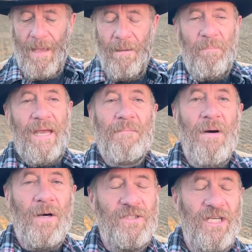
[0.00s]

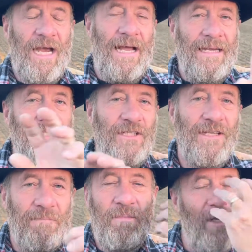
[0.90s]
picmoji I need you to
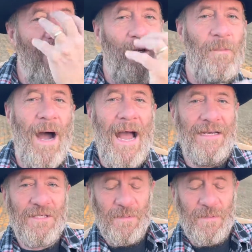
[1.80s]
put in your mind as we